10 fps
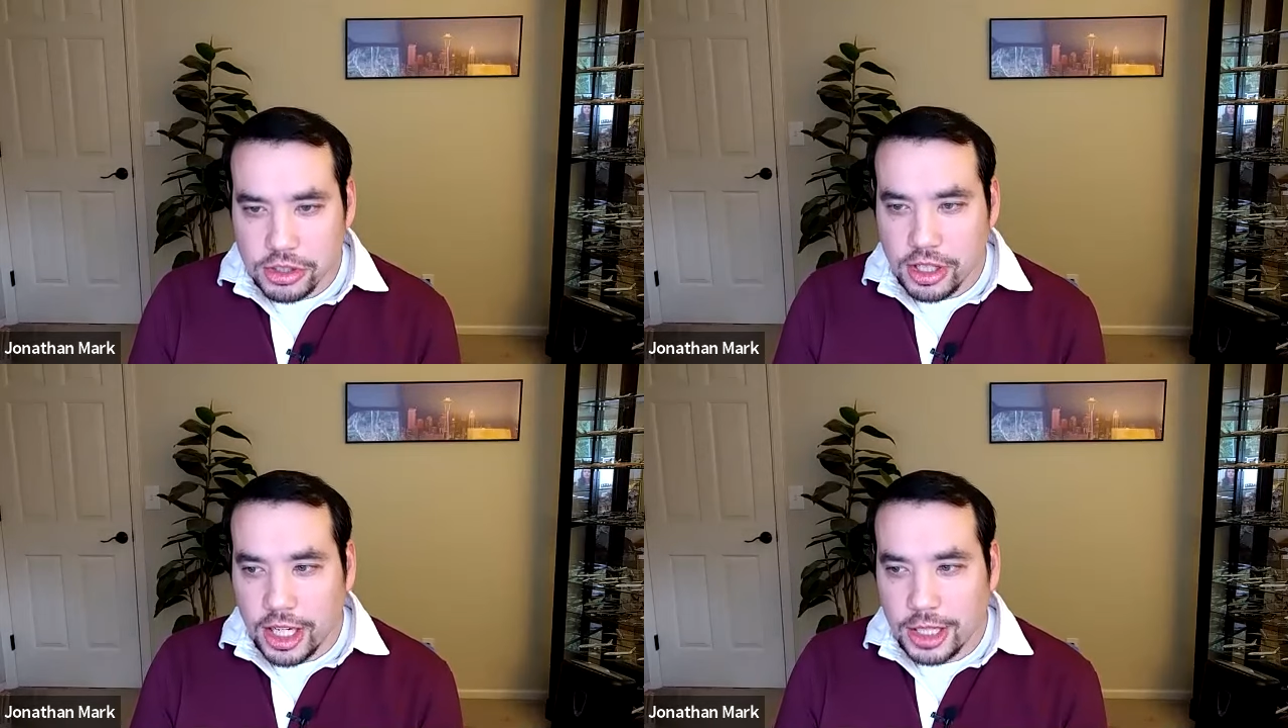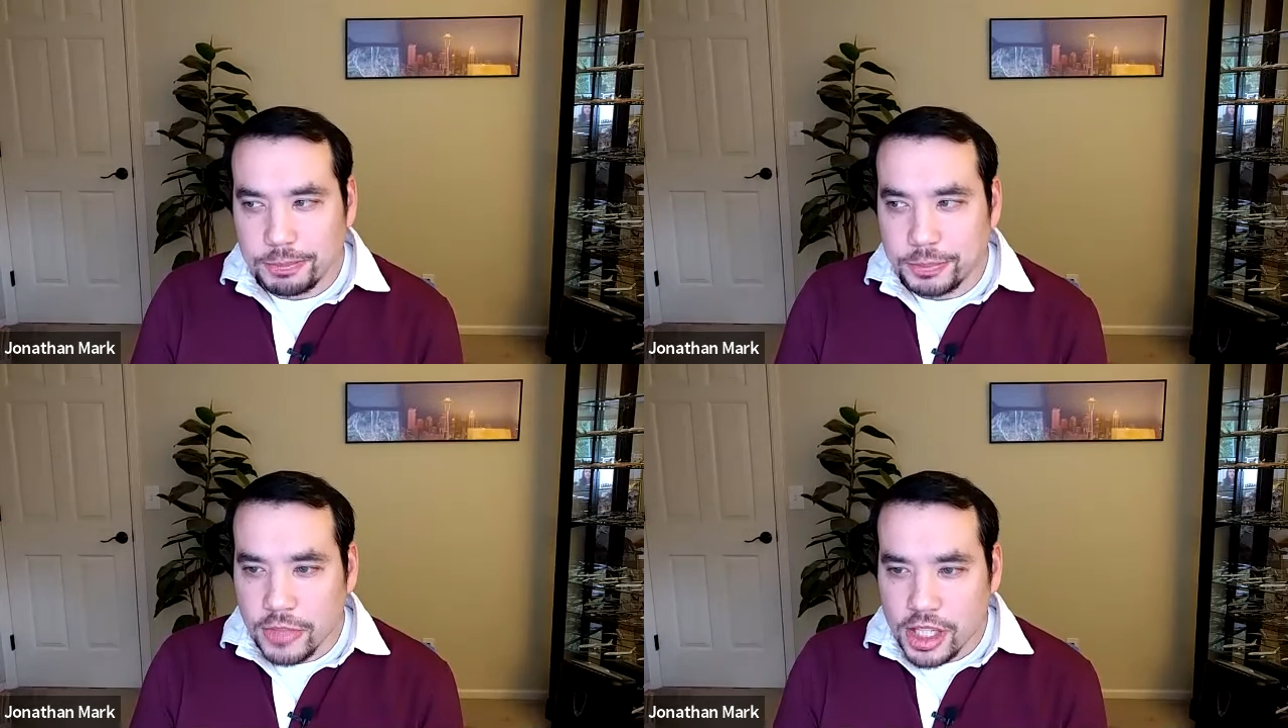
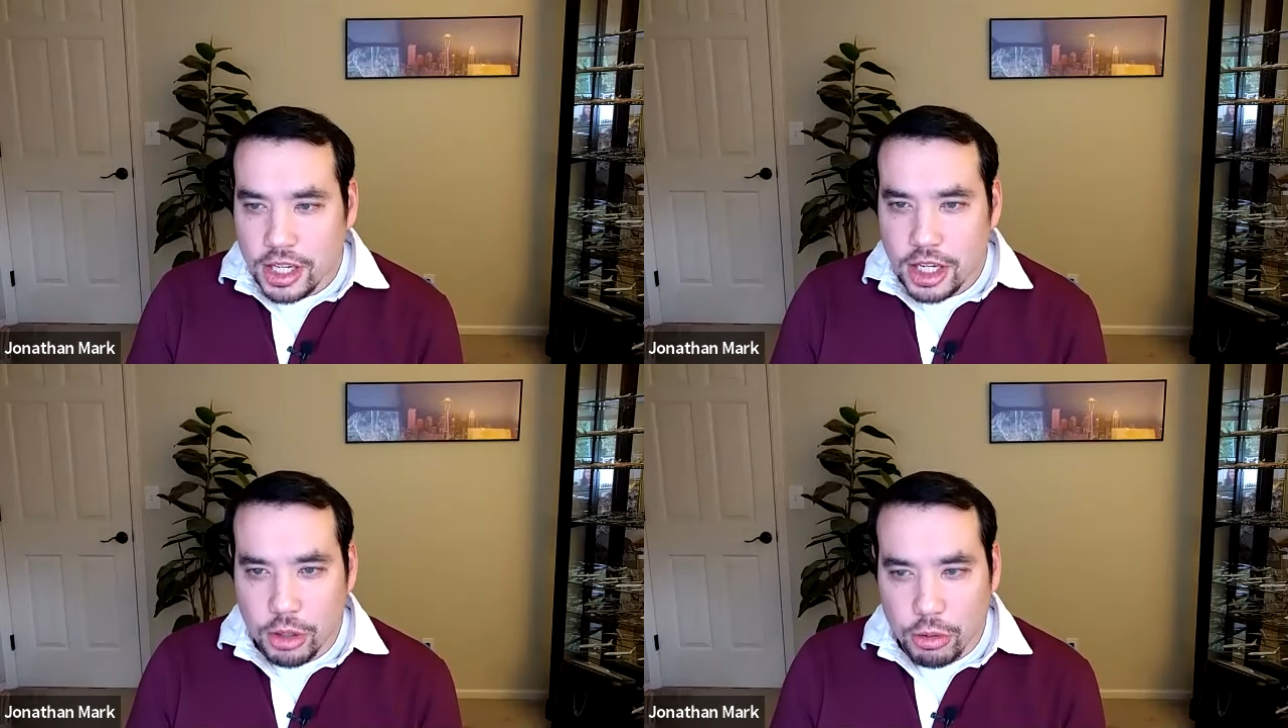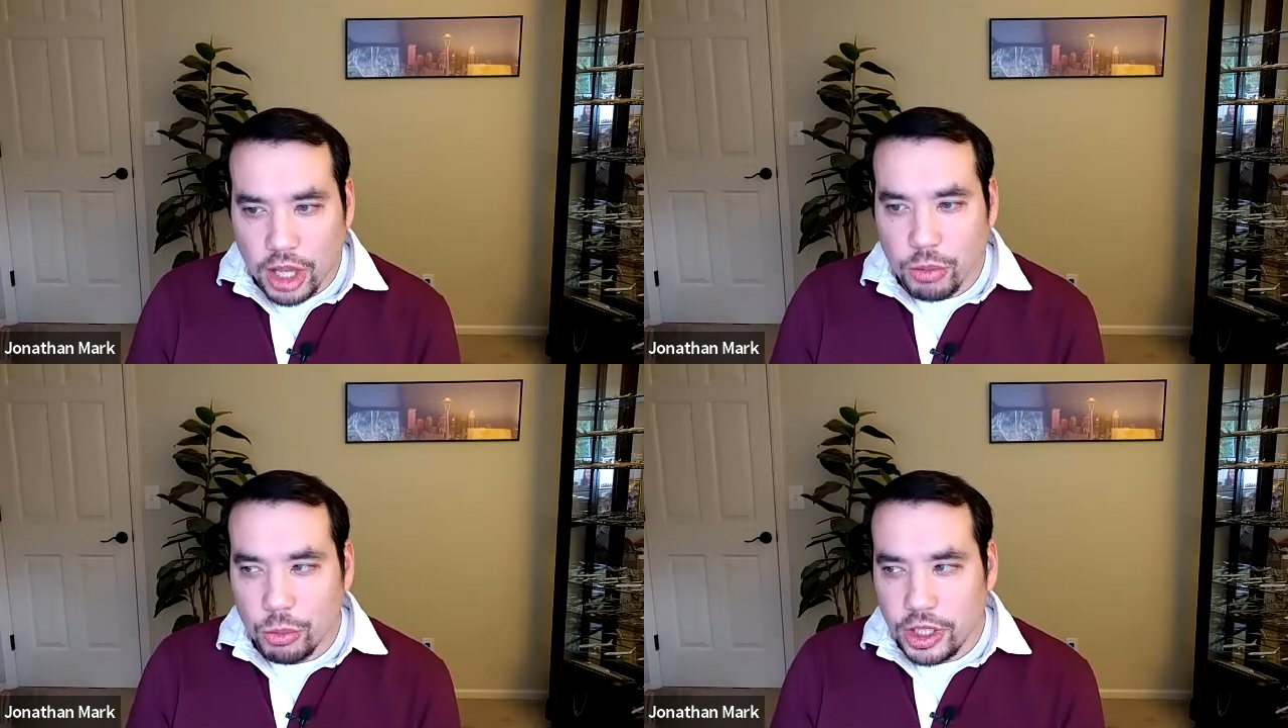
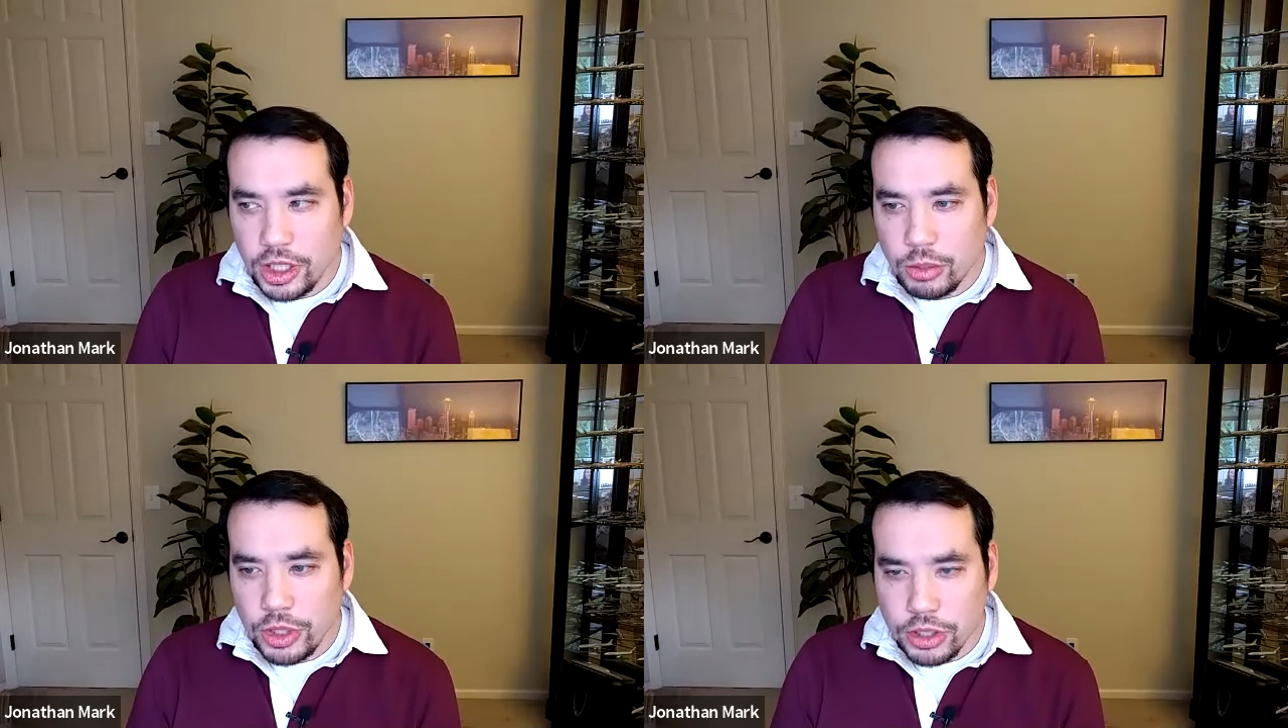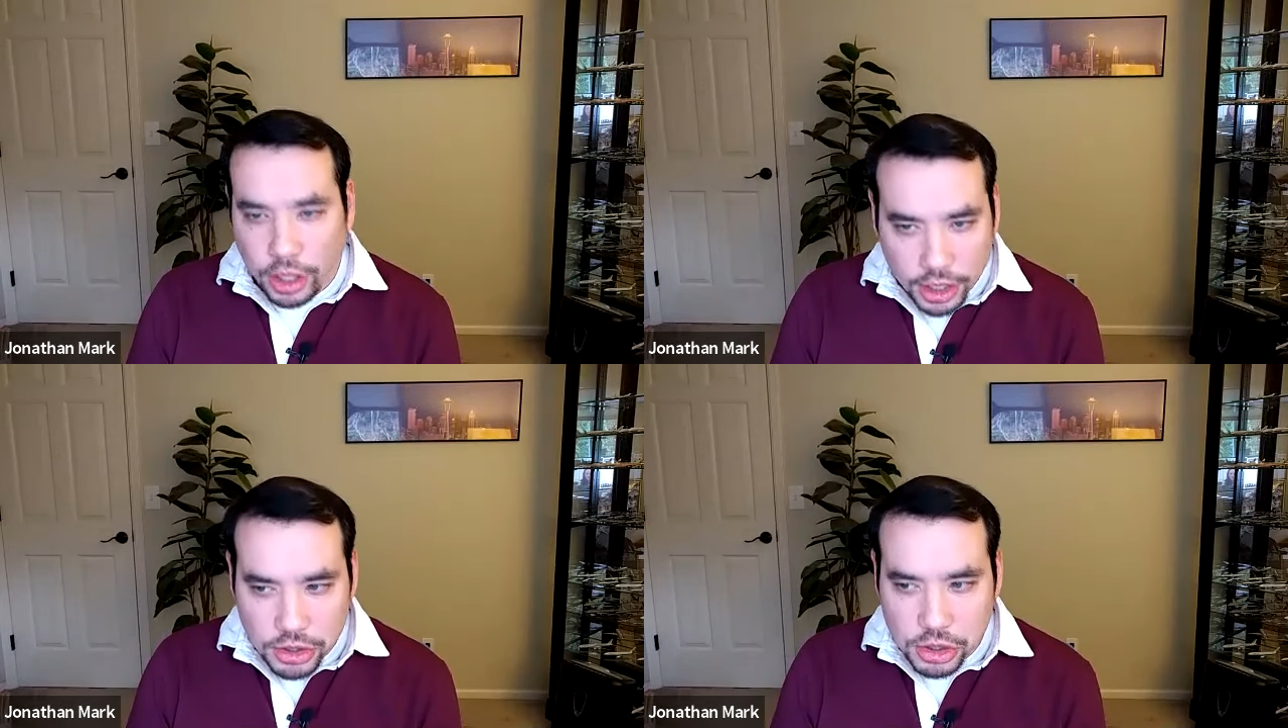that we dug
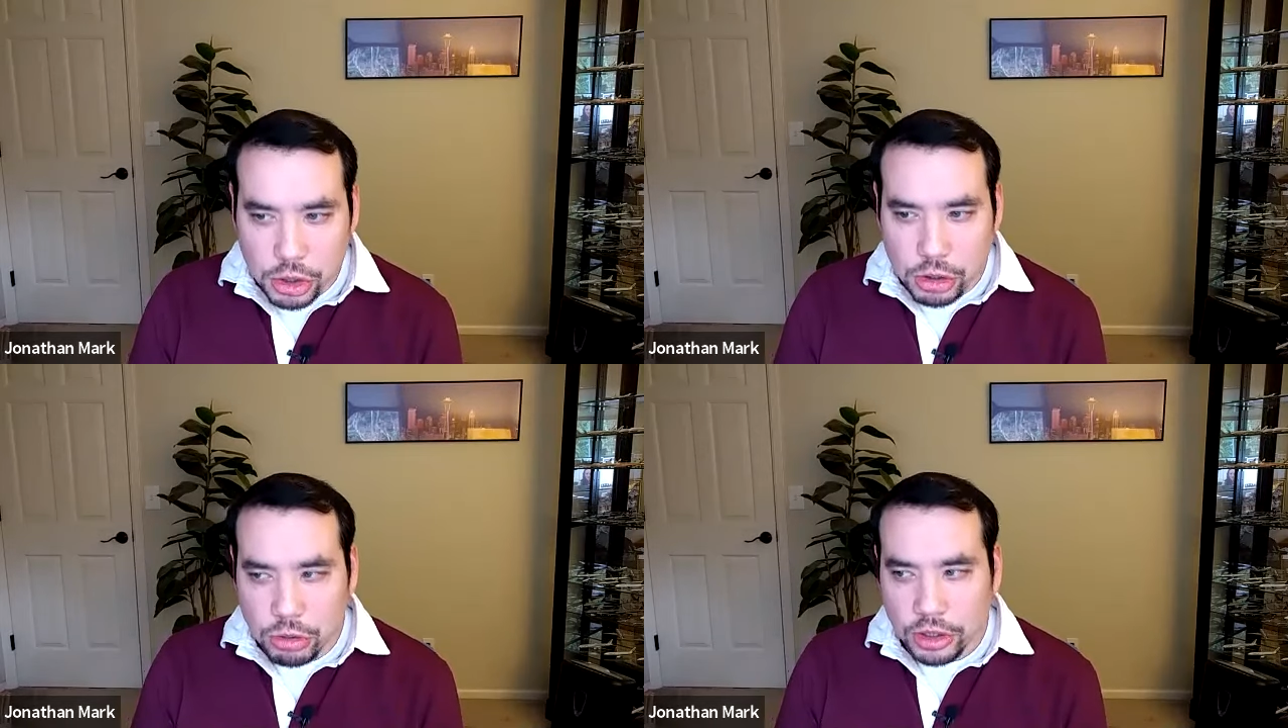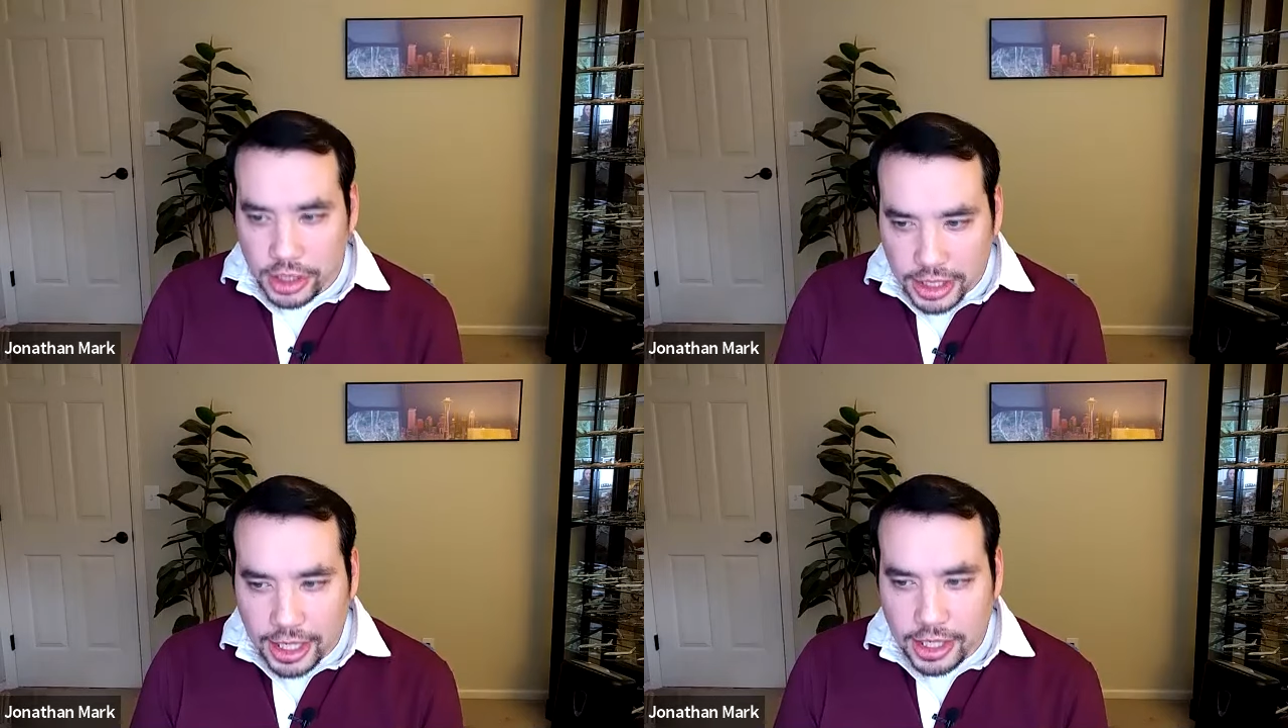into,
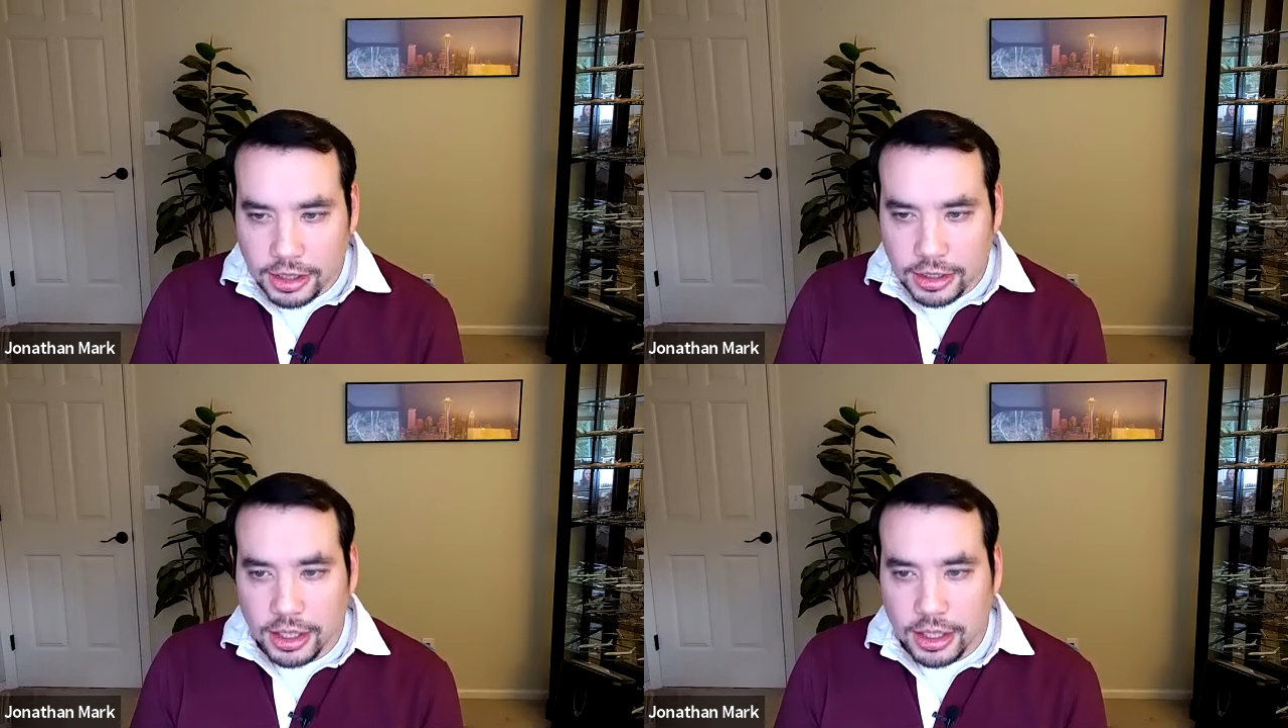litigated,